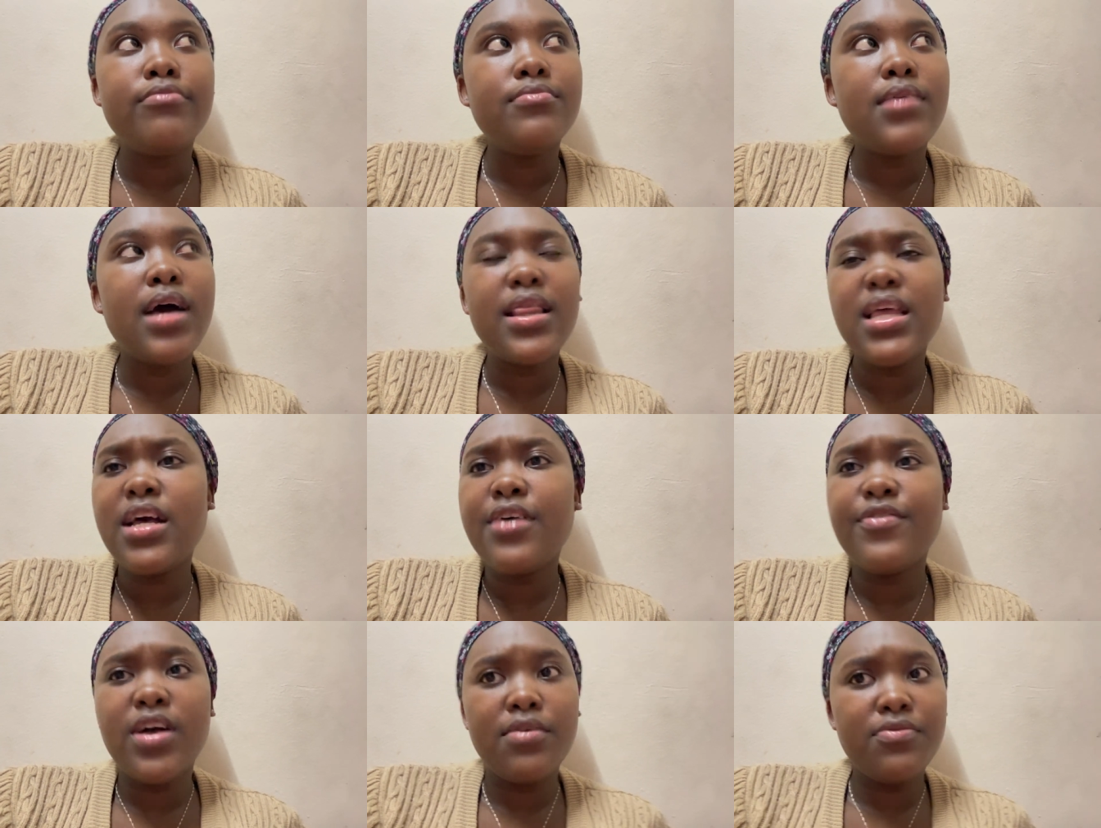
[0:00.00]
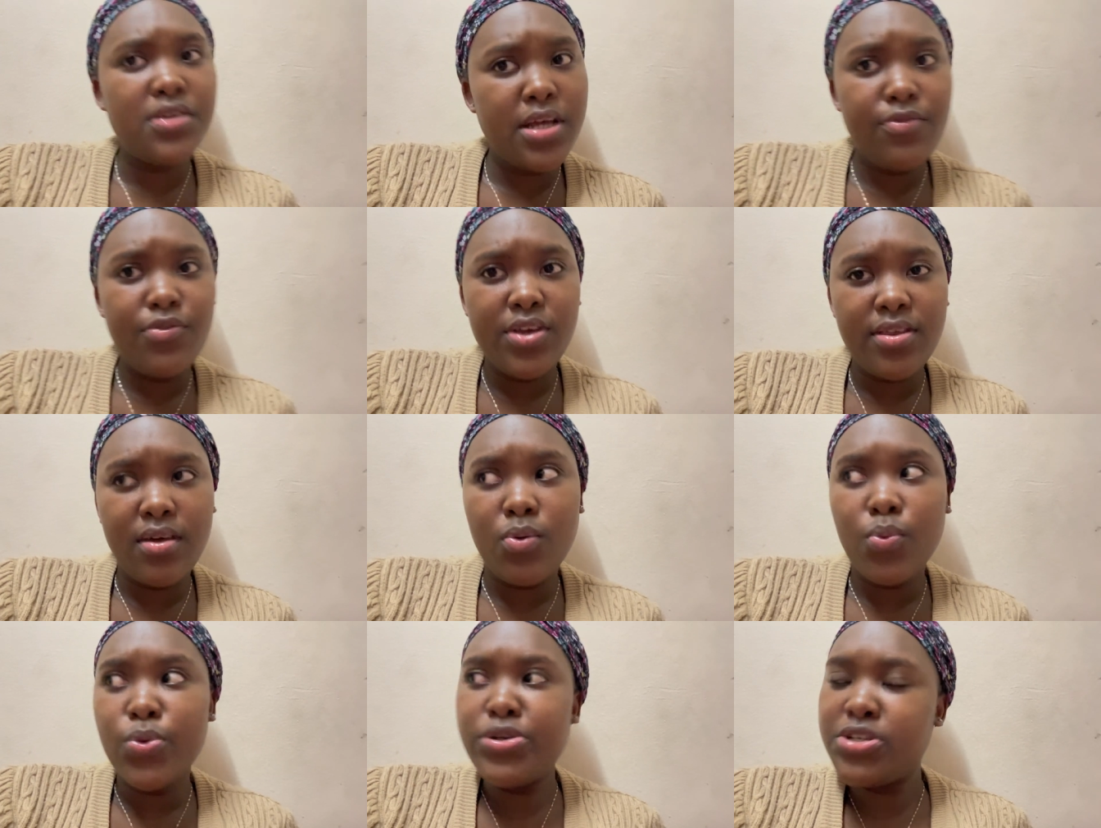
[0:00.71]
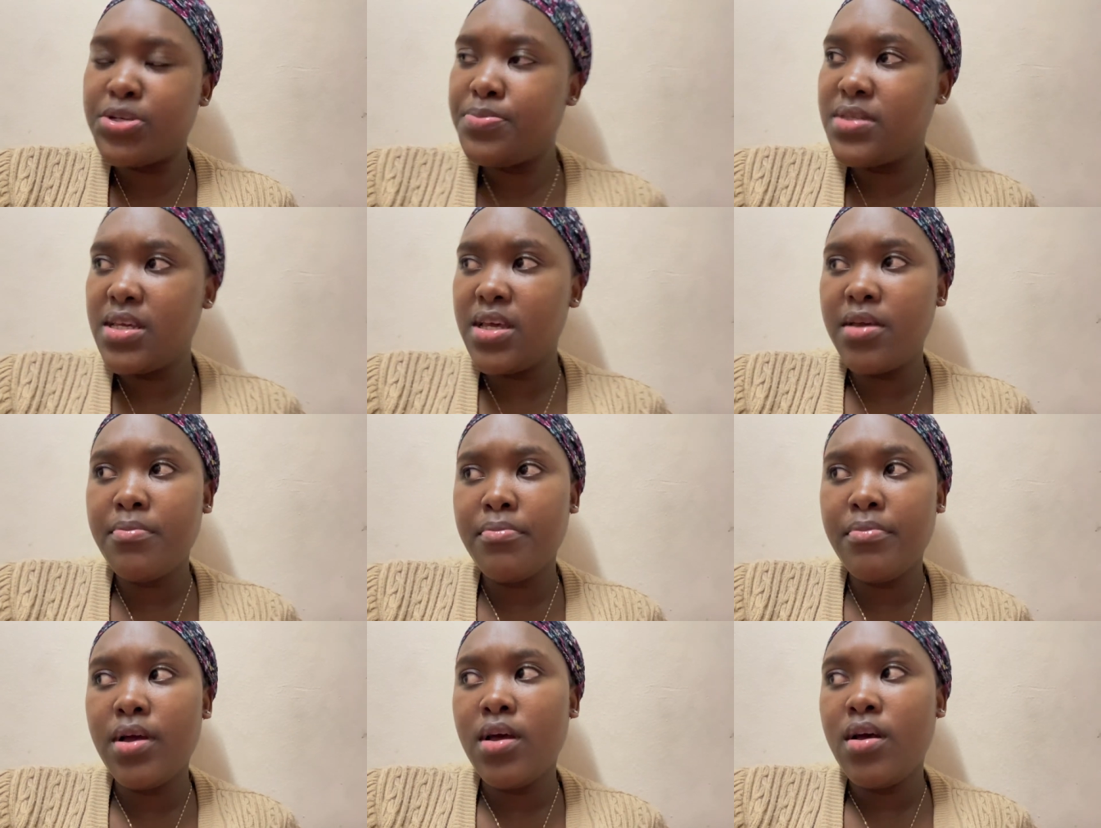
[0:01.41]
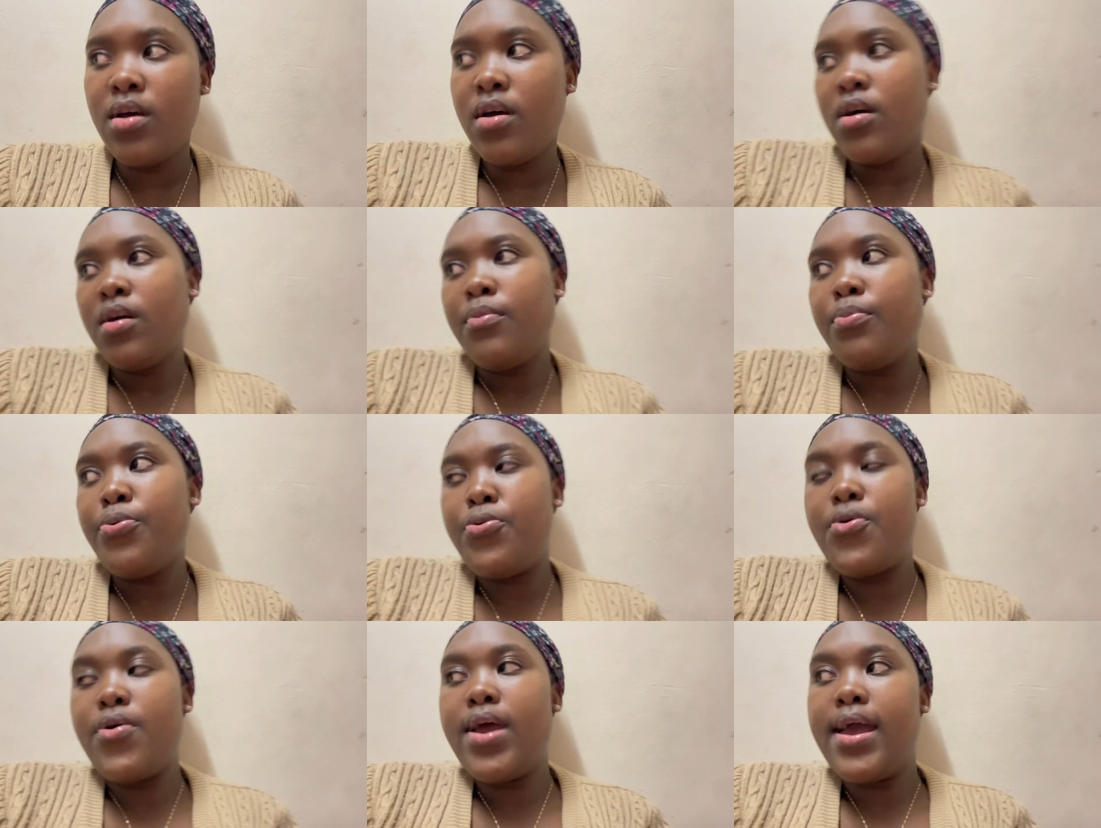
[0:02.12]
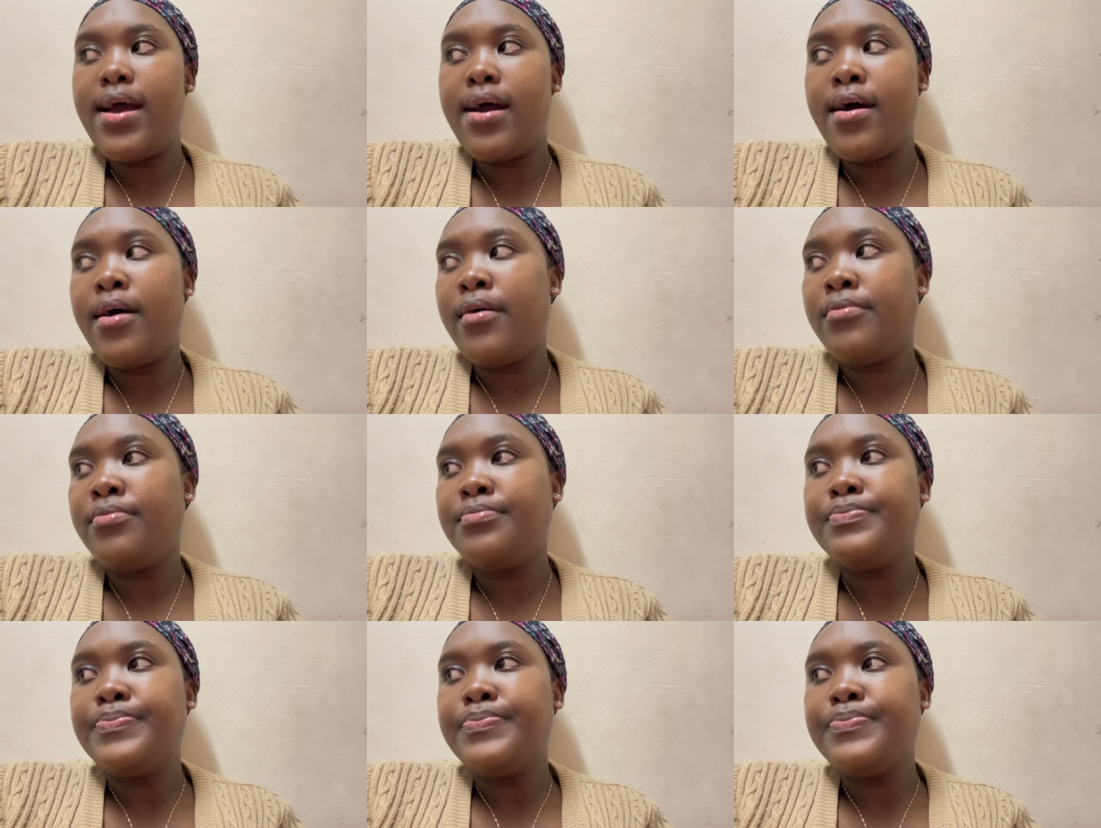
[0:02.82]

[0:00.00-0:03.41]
i think i've covered everything worship team prayer